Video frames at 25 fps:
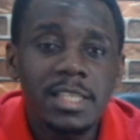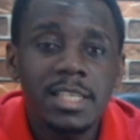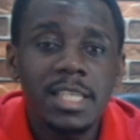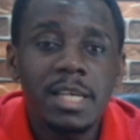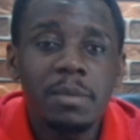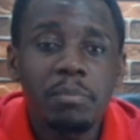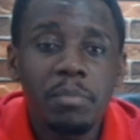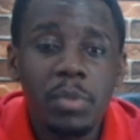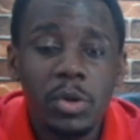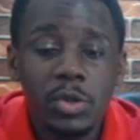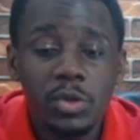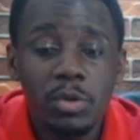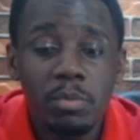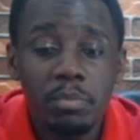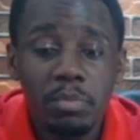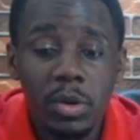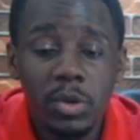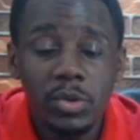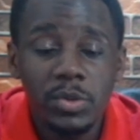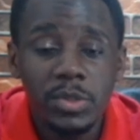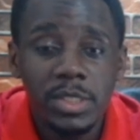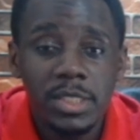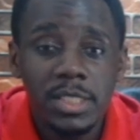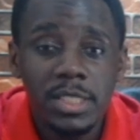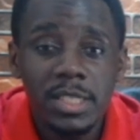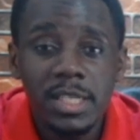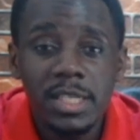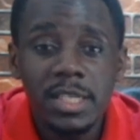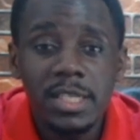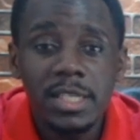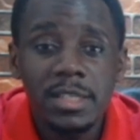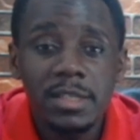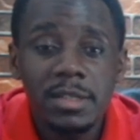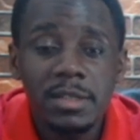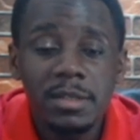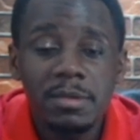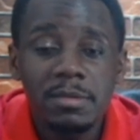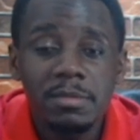the bottom post.
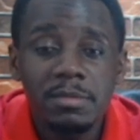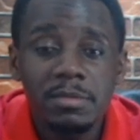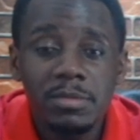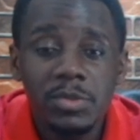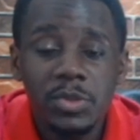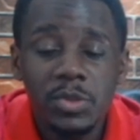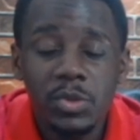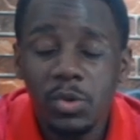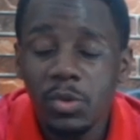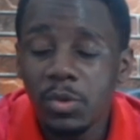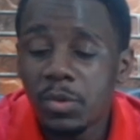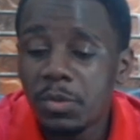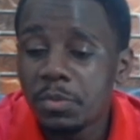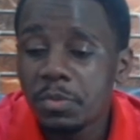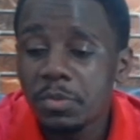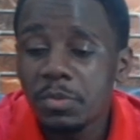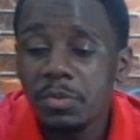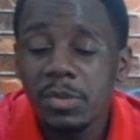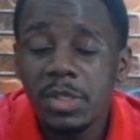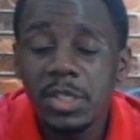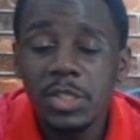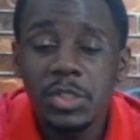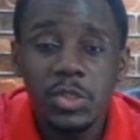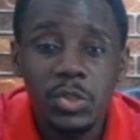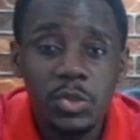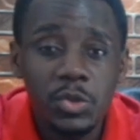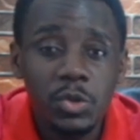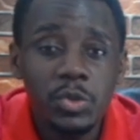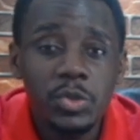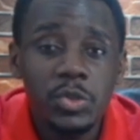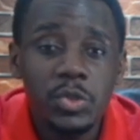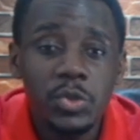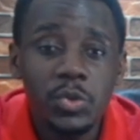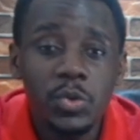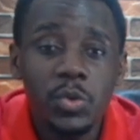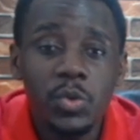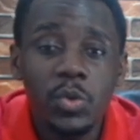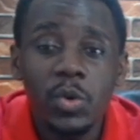So it
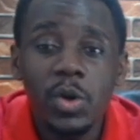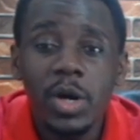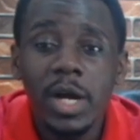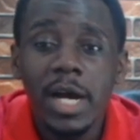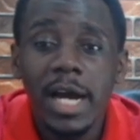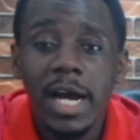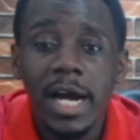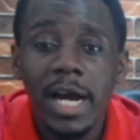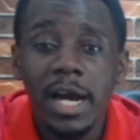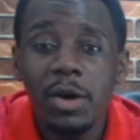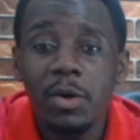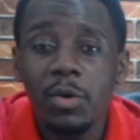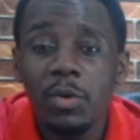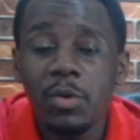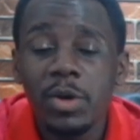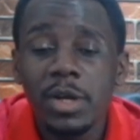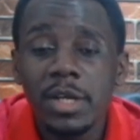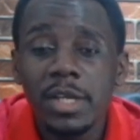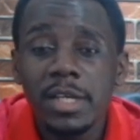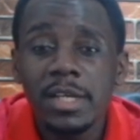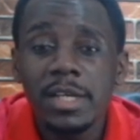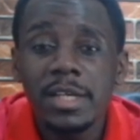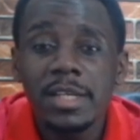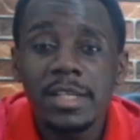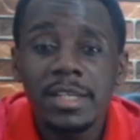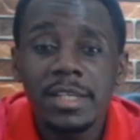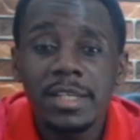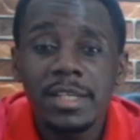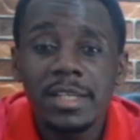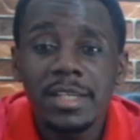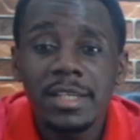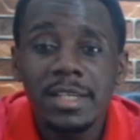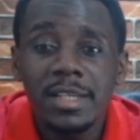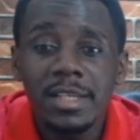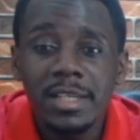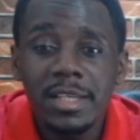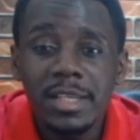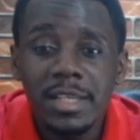shows you how
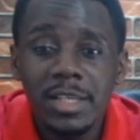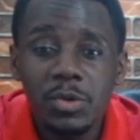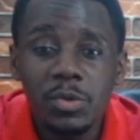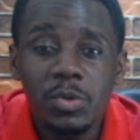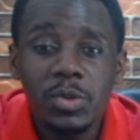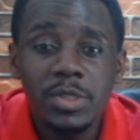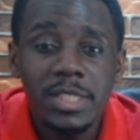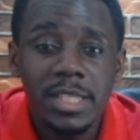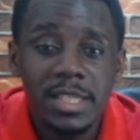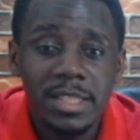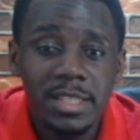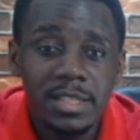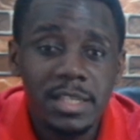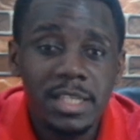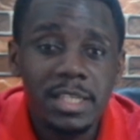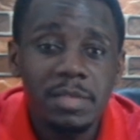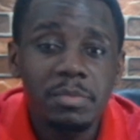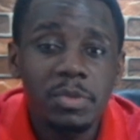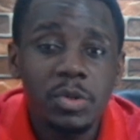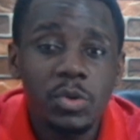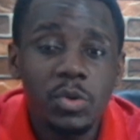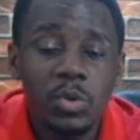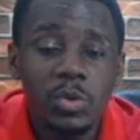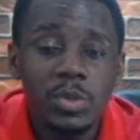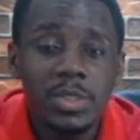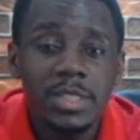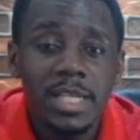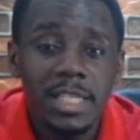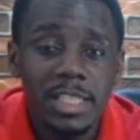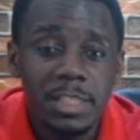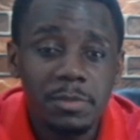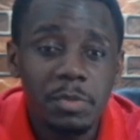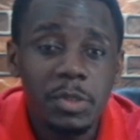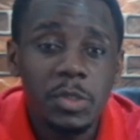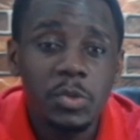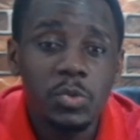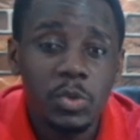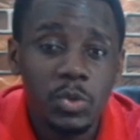he was a threat, because that
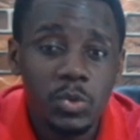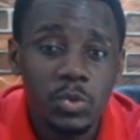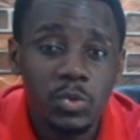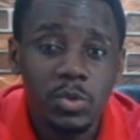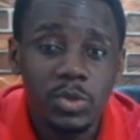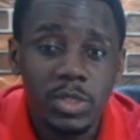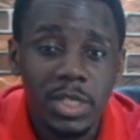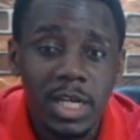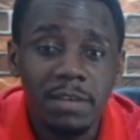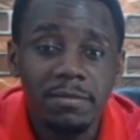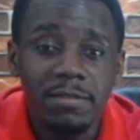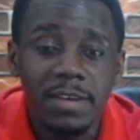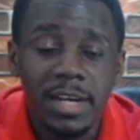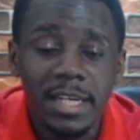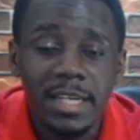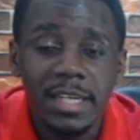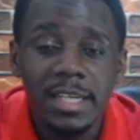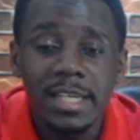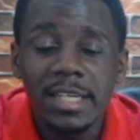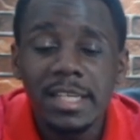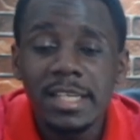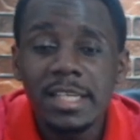space was not covered.